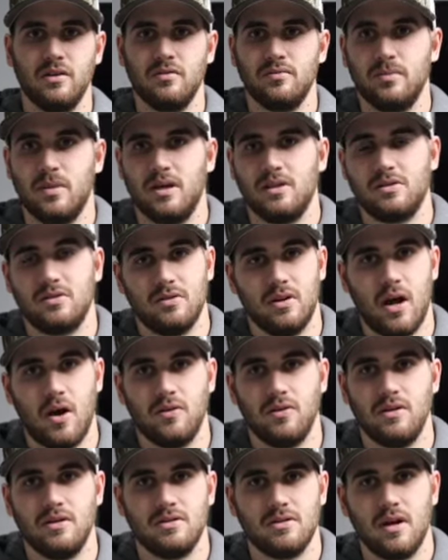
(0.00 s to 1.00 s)
of my
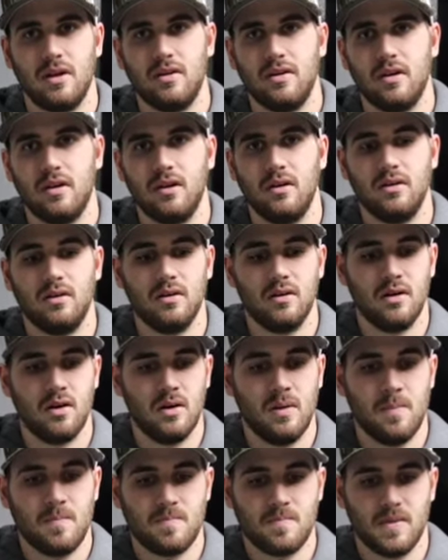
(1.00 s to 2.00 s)
surroundings, I think,
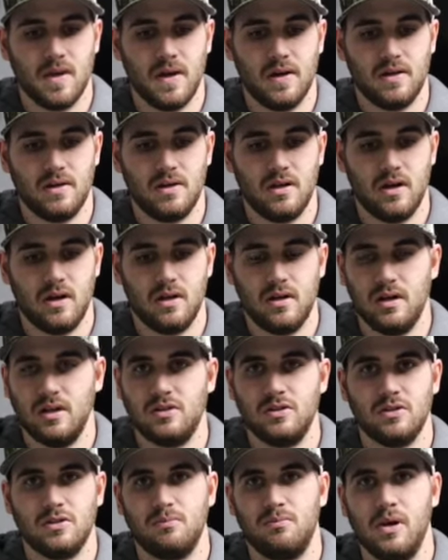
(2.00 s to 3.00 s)
and it
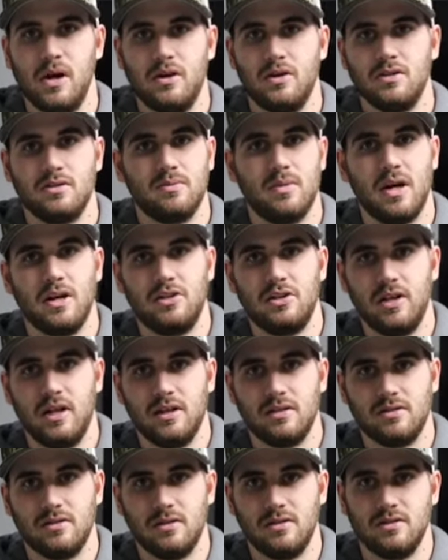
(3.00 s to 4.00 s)
just betters my
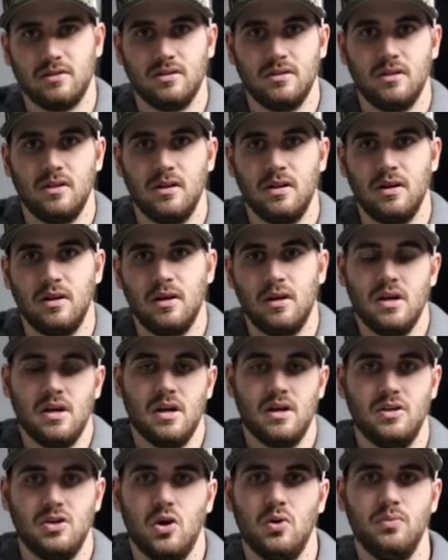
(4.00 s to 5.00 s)
chances. And
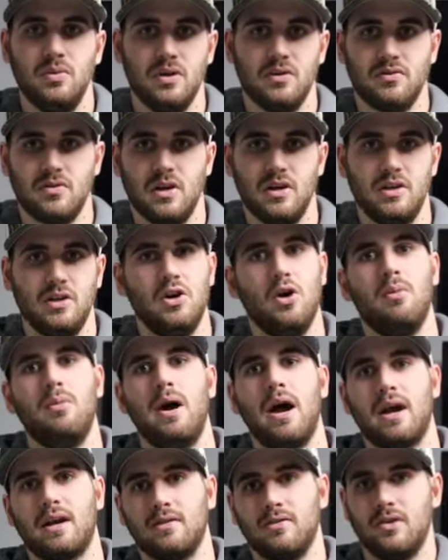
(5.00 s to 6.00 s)
don't be afraid to go
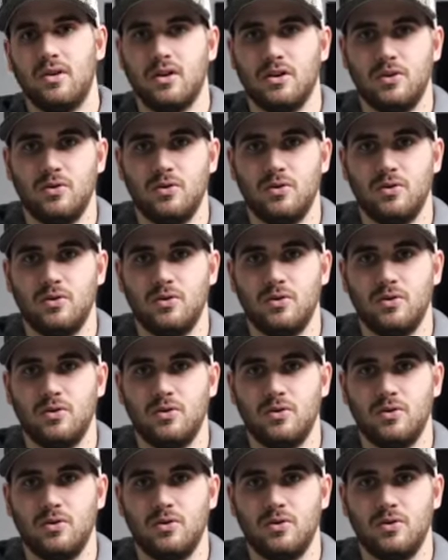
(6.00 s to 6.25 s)
back and look